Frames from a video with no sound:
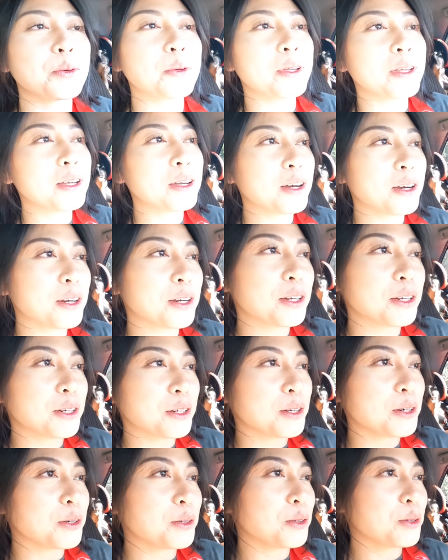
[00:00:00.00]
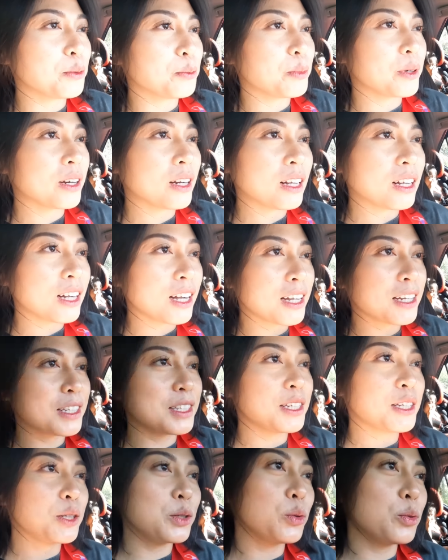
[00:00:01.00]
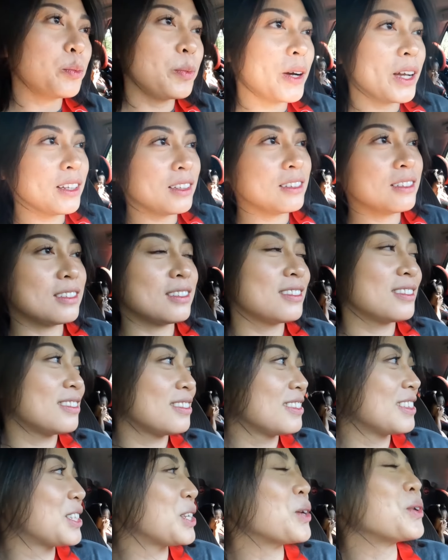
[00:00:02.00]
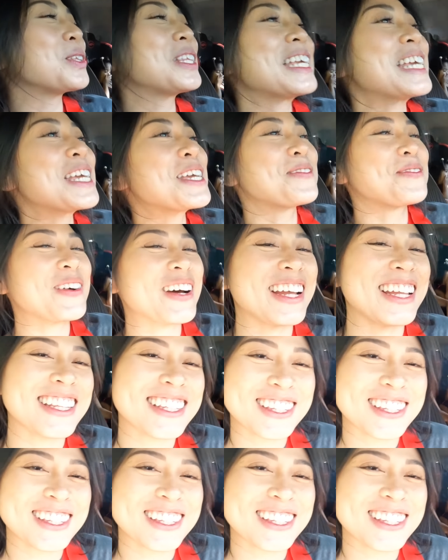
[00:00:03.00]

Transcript: we are gonna go to Barangay Sidupan? Sudipen.